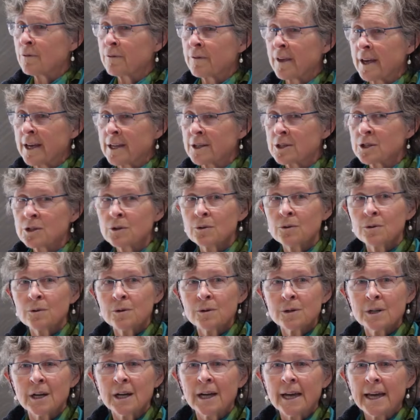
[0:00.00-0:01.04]
that
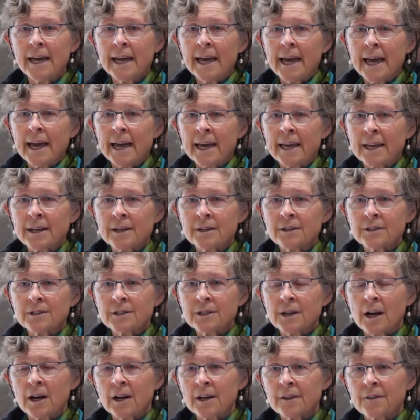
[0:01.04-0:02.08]
talk, and
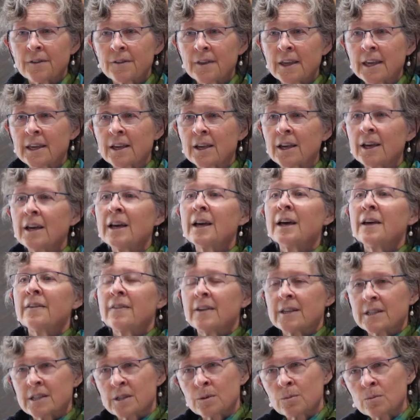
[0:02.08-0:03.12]
I think
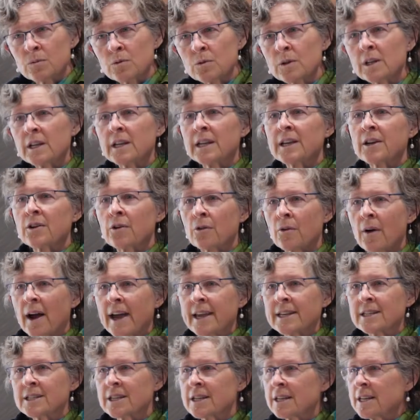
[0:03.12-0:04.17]
there's some really
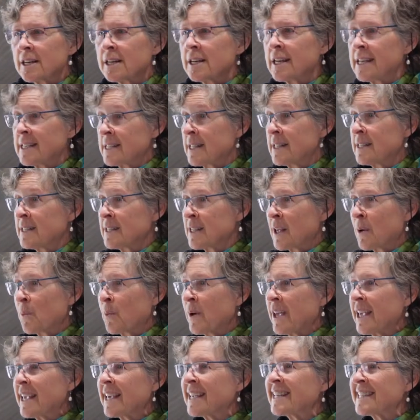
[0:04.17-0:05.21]
great lessons that
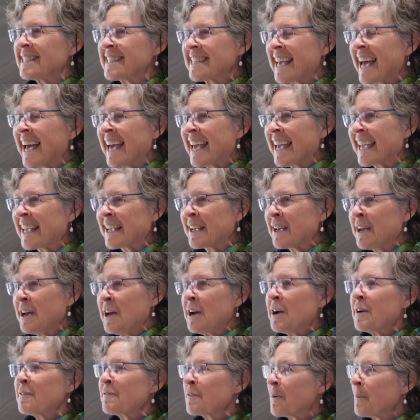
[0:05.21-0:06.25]
we can take
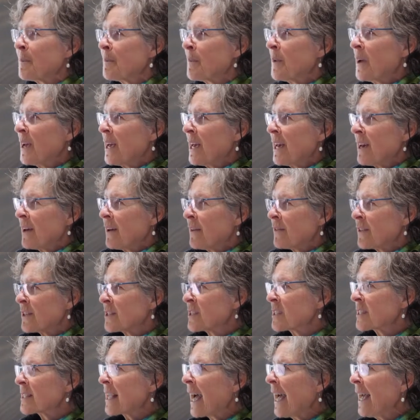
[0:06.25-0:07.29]
from the
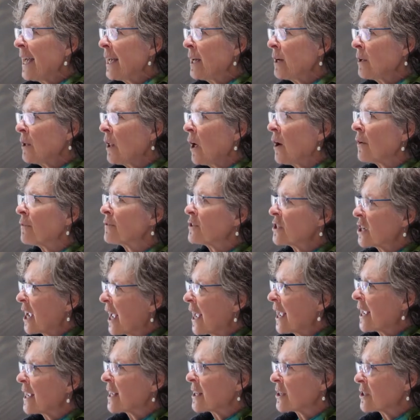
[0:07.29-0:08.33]
scale of
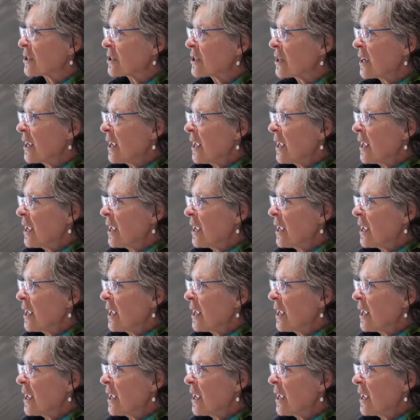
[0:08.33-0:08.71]
change